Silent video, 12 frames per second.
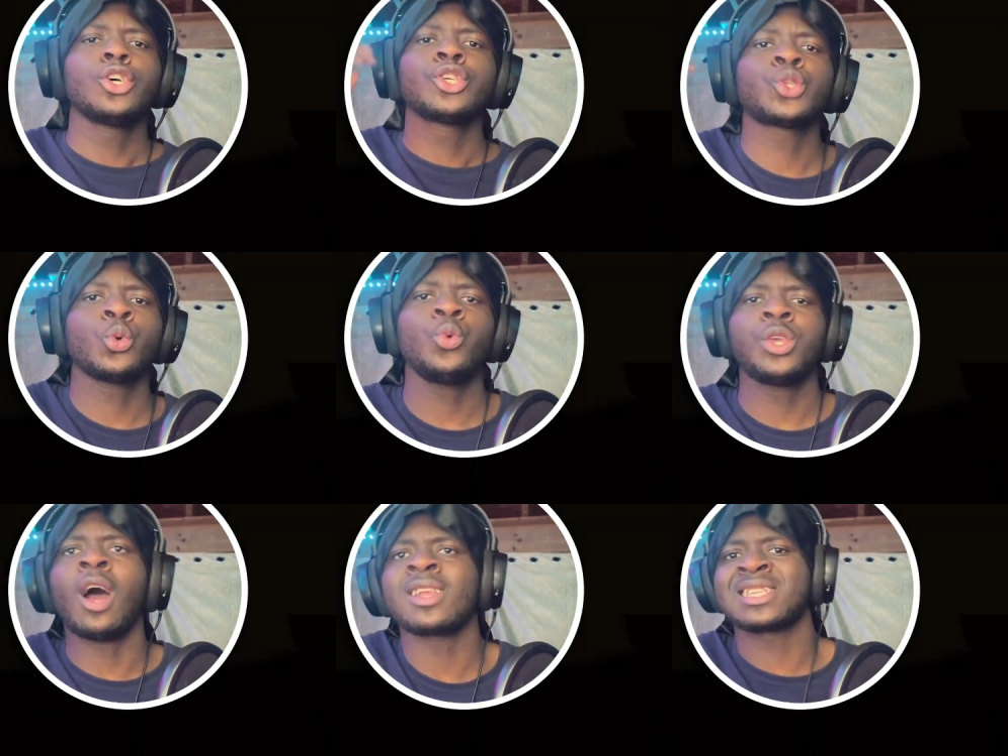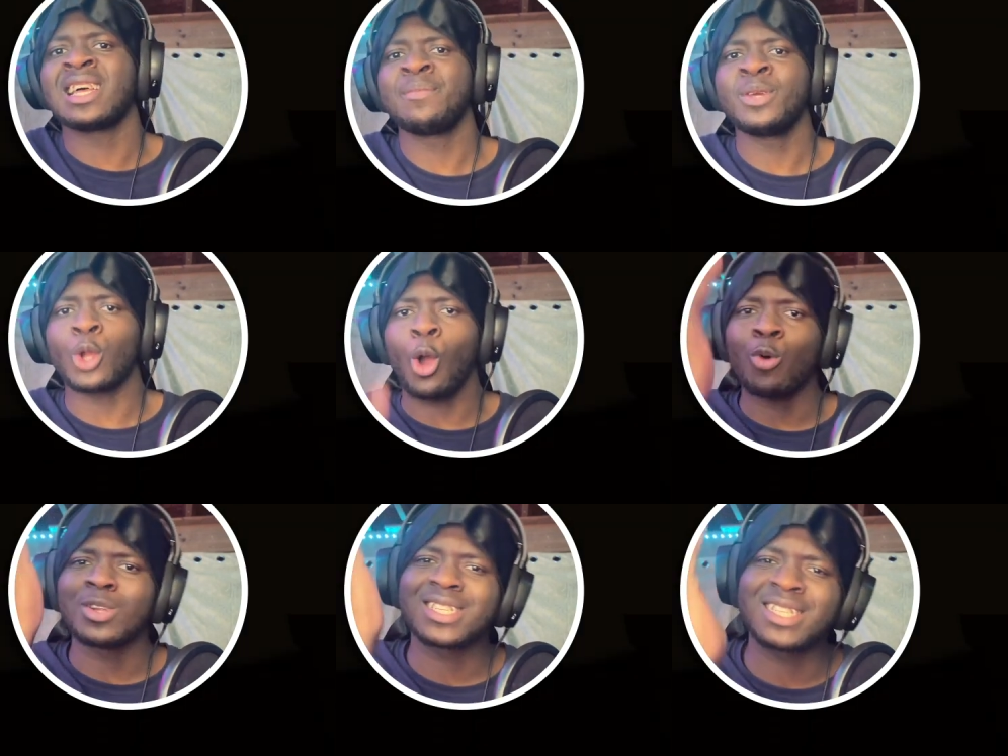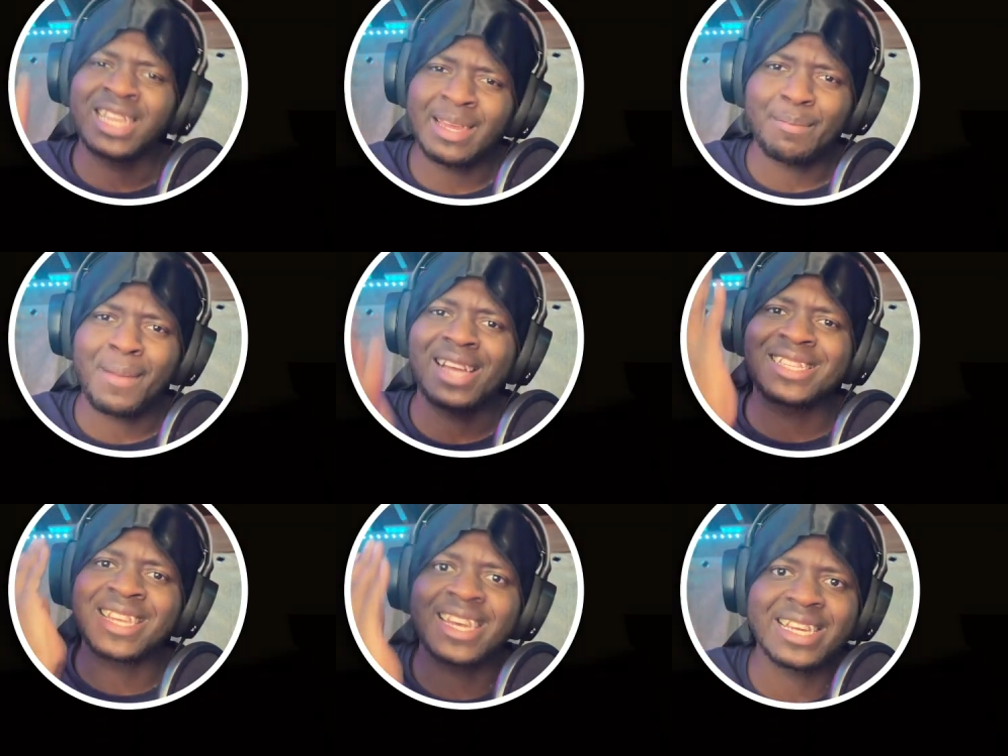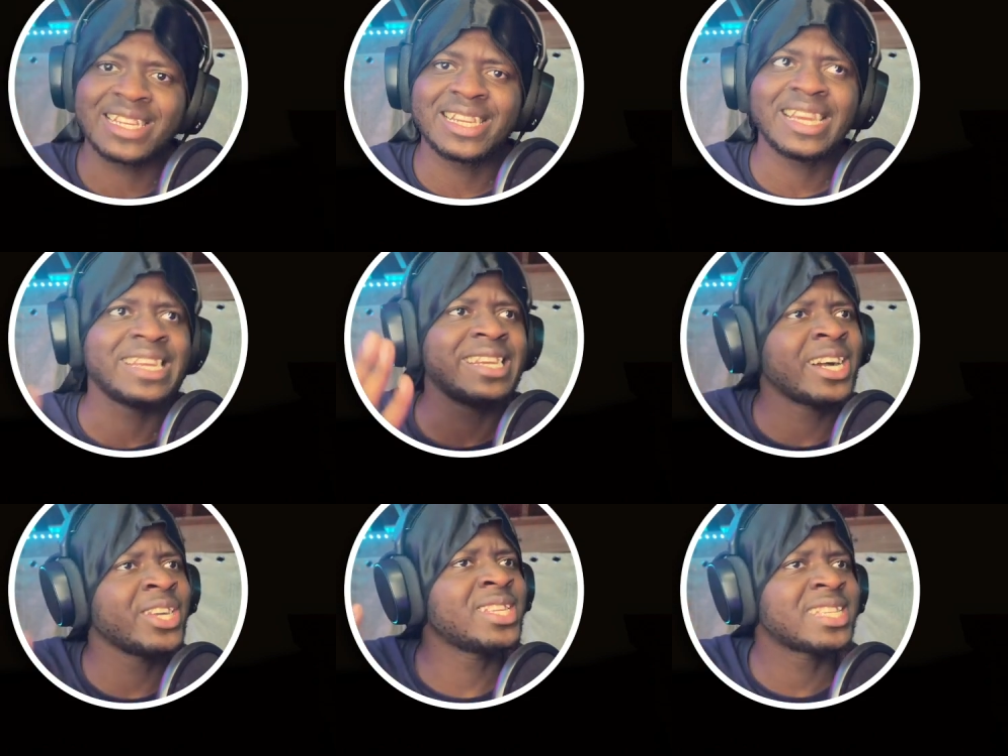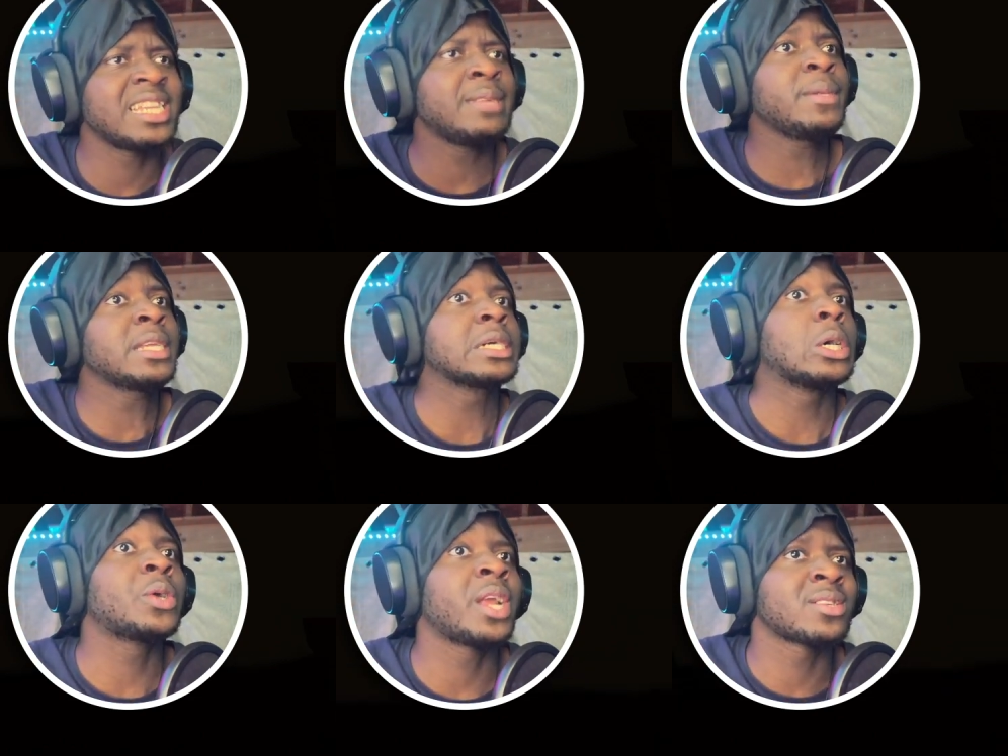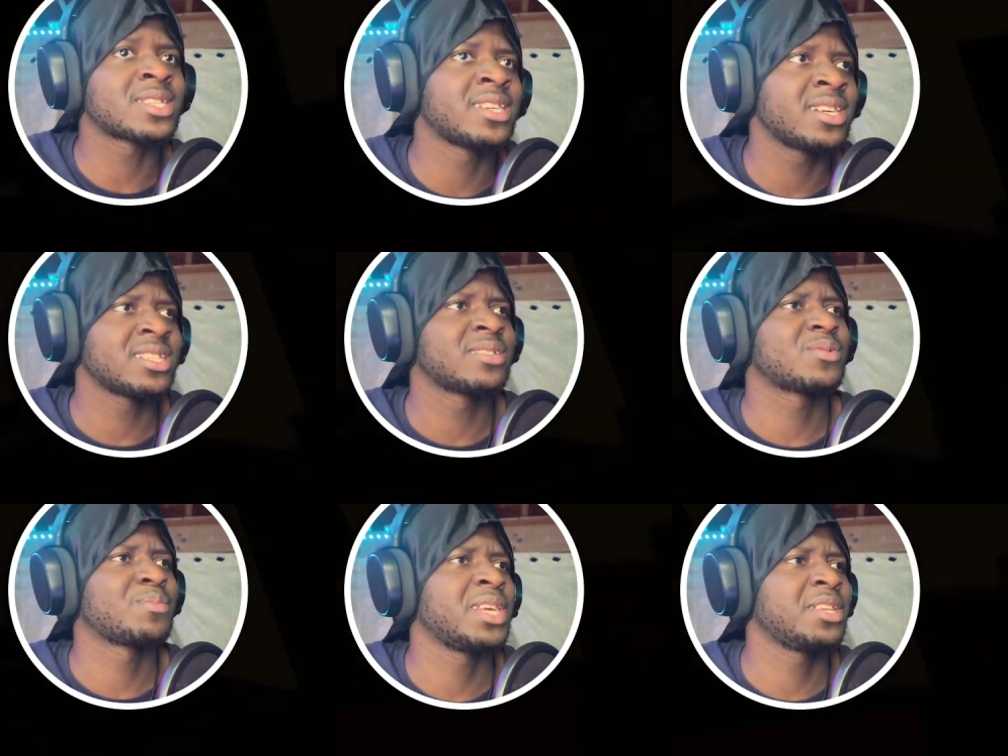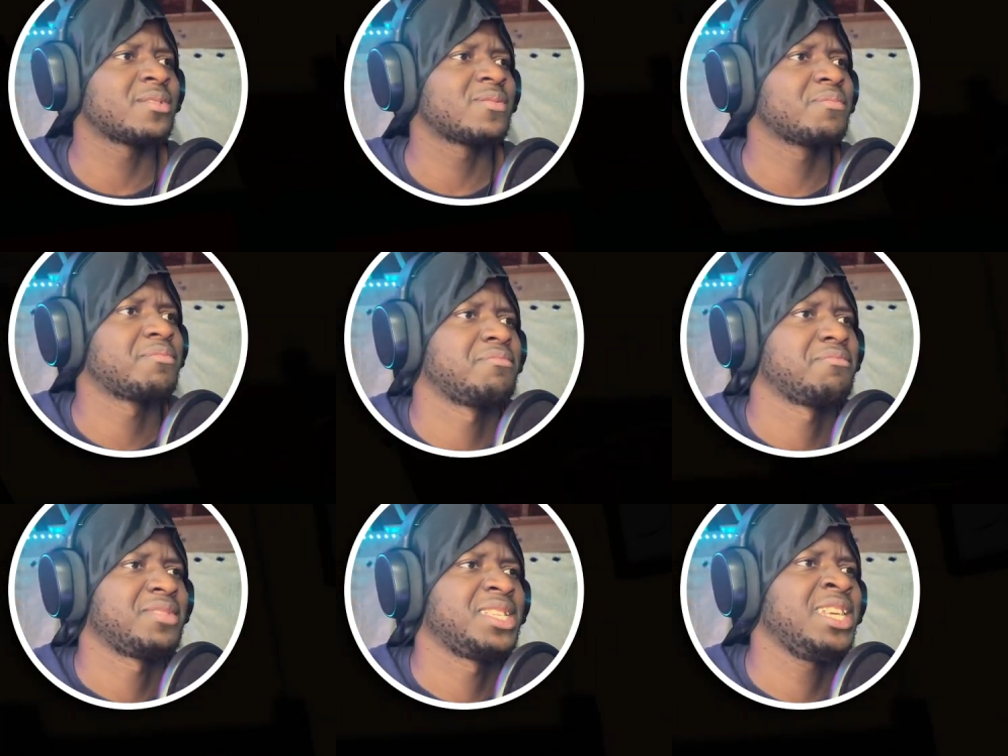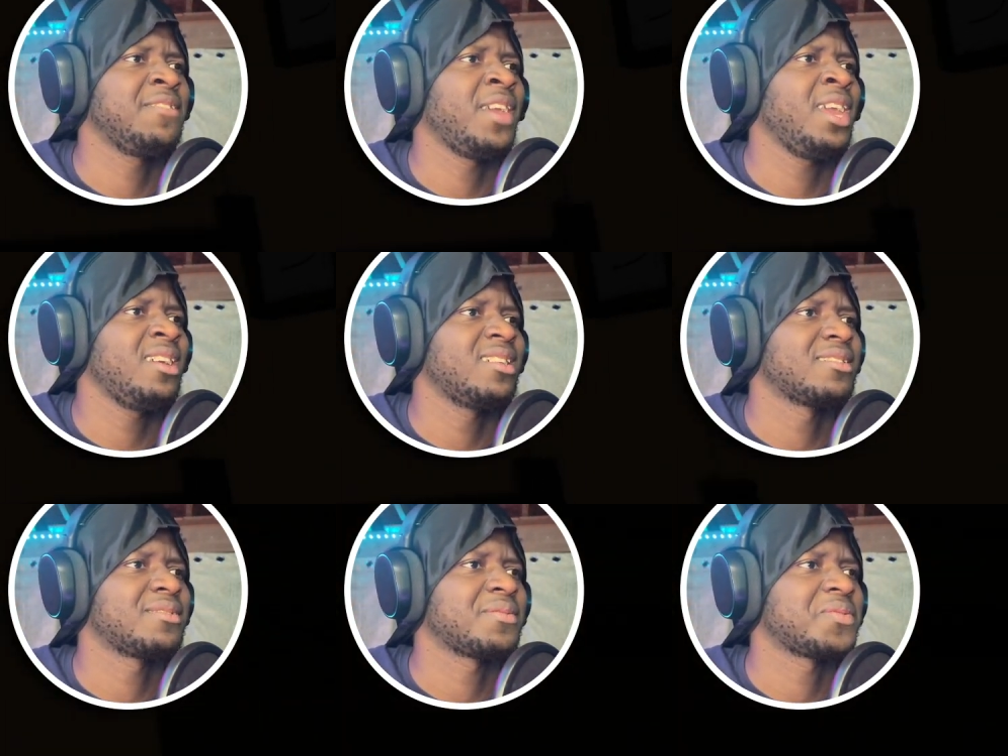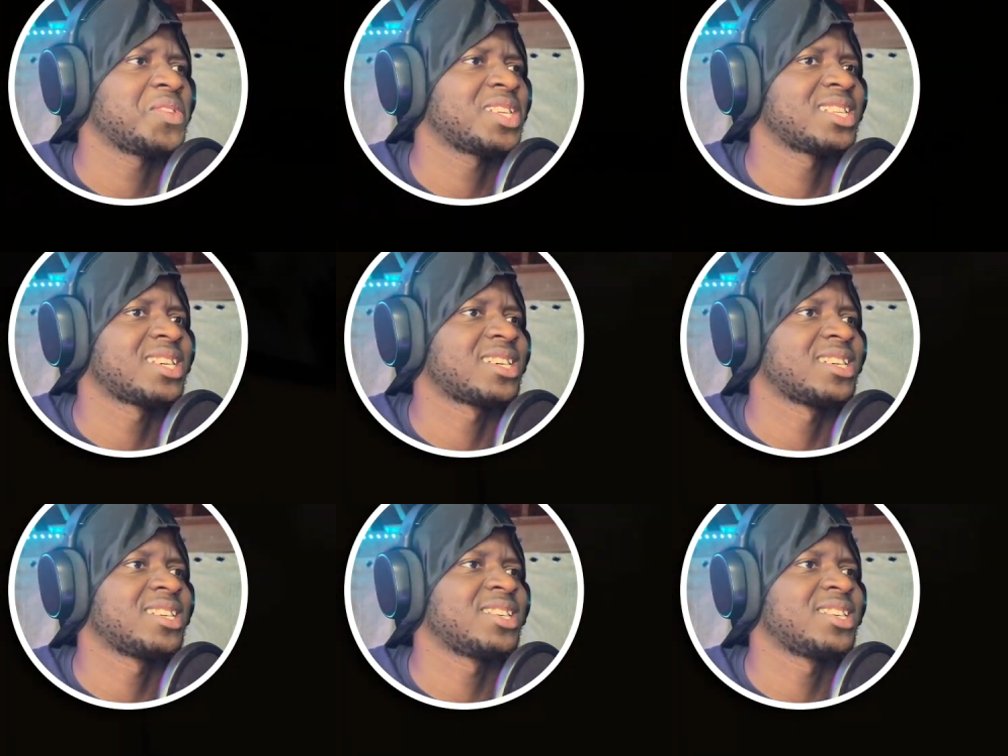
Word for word: So y'all telling me to go to sleep by 10, and now you telling me to go downstairs and play the TV? What the?